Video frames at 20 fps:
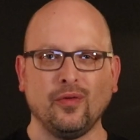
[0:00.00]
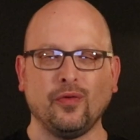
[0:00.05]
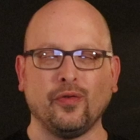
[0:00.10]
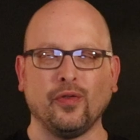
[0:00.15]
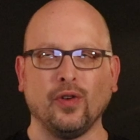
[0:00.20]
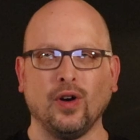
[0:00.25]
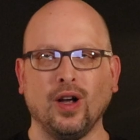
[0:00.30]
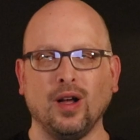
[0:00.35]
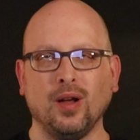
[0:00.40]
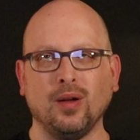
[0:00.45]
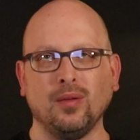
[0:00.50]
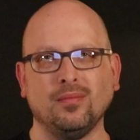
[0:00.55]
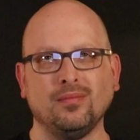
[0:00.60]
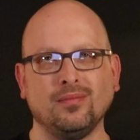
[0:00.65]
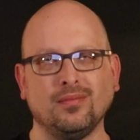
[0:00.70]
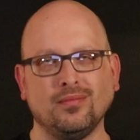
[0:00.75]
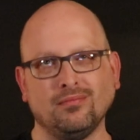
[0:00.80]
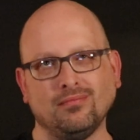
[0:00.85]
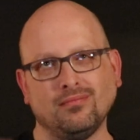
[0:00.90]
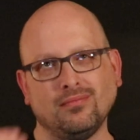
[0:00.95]

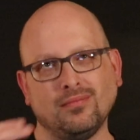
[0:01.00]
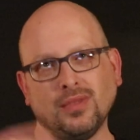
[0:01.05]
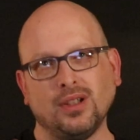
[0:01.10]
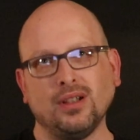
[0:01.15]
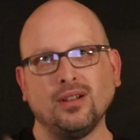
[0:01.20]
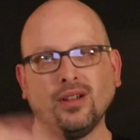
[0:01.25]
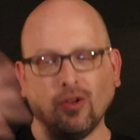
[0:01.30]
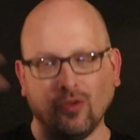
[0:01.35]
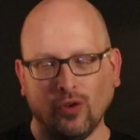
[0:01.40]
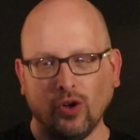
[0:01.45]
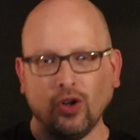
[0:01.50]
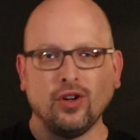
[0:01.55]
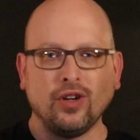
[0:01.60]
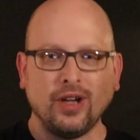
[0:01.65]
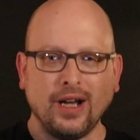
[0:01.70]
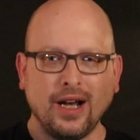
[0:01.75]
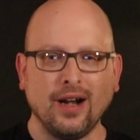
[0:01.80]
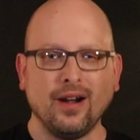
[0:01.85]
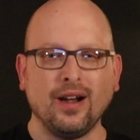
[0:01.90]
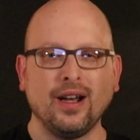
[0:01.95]
from a rural
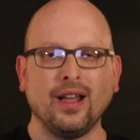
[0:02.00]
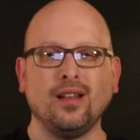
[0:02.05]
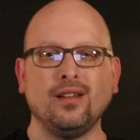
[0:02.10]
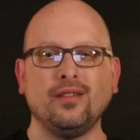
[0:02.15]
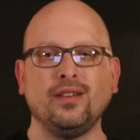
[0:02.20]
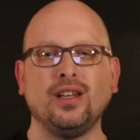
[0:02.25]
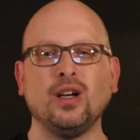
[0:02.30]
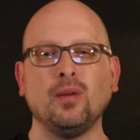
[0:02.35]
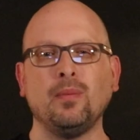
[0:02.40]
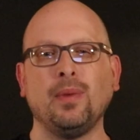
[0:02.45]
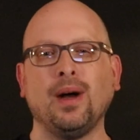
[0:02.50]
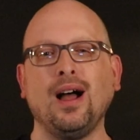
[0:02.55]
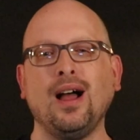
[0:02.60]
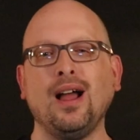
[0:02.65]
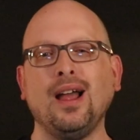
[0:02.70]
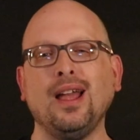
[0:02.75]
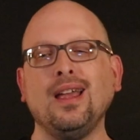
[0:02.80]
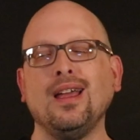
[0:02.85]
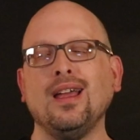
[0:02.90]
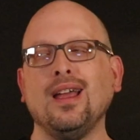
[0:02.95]
area
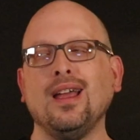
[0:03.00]
nearby.